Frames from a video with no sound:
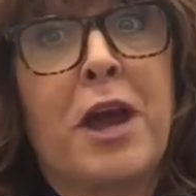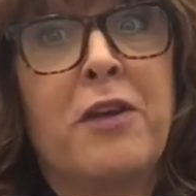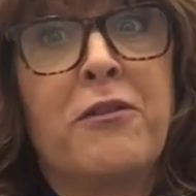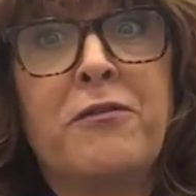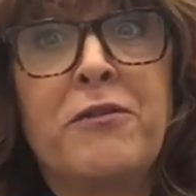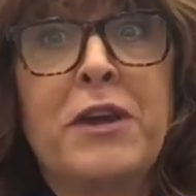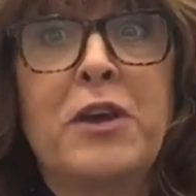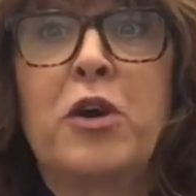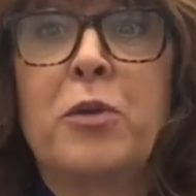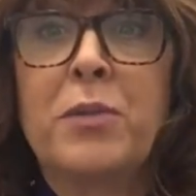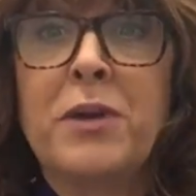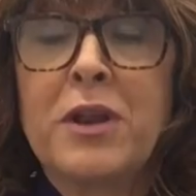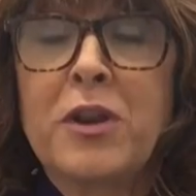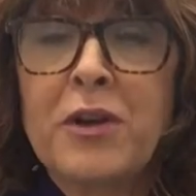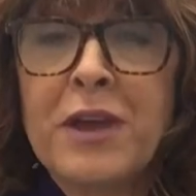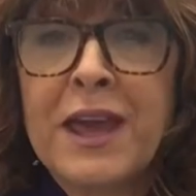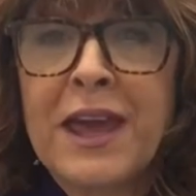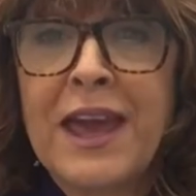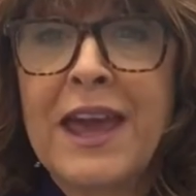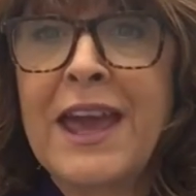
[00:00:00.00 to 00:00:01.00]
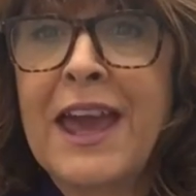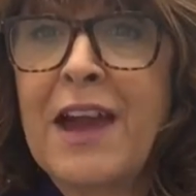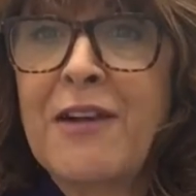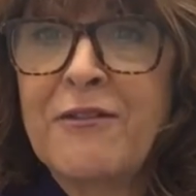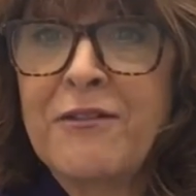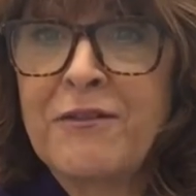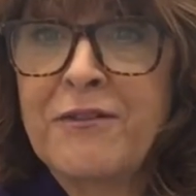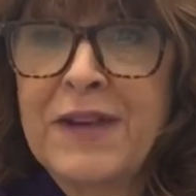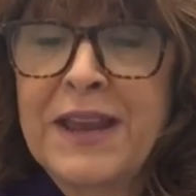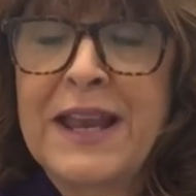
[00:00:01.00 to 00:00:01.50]
Your feet could be looking
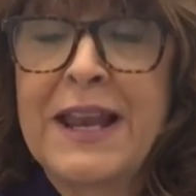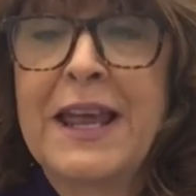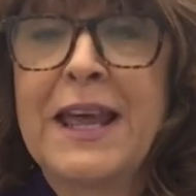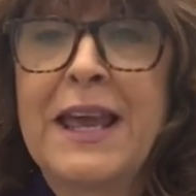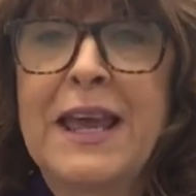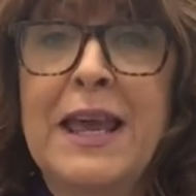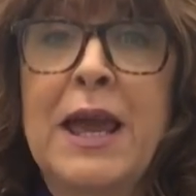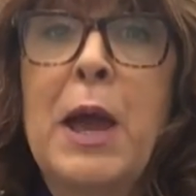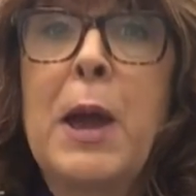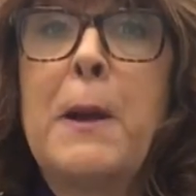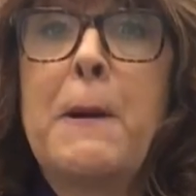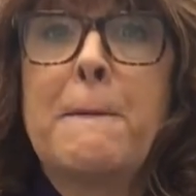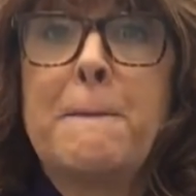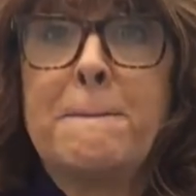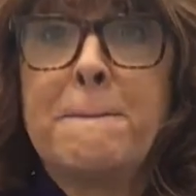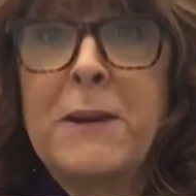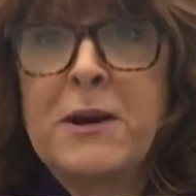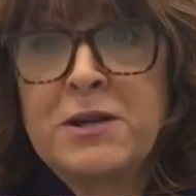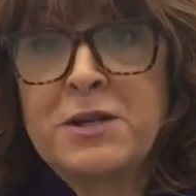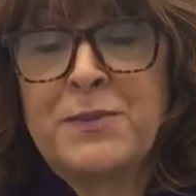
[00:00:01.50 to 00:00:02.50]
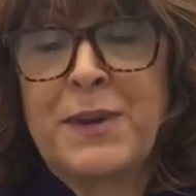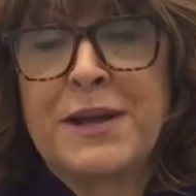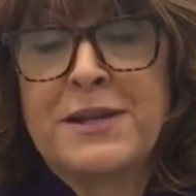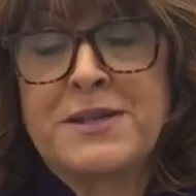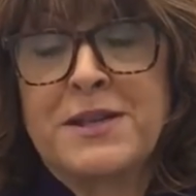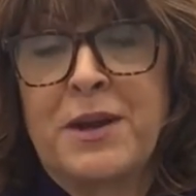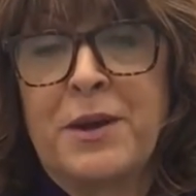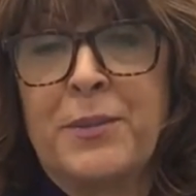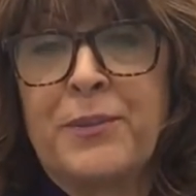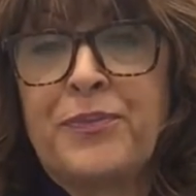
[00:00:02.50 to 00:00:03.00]
and feeling much
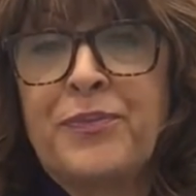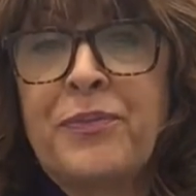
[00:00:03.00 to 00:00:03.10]
better.